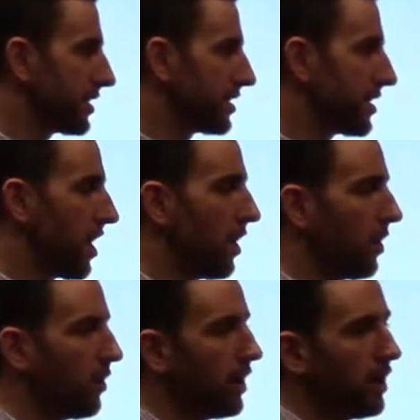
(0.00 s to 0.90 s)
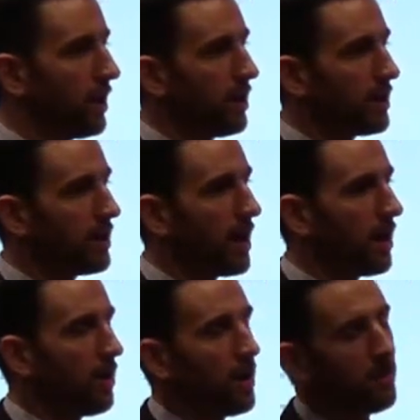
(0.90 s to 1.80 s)
So
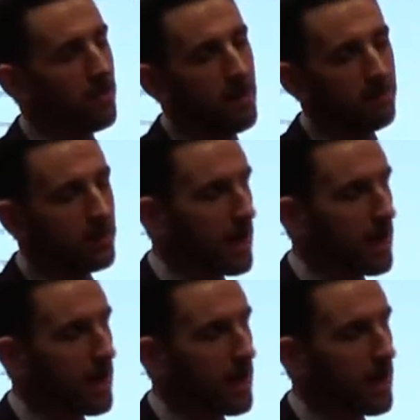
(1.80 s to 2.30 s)
if I'm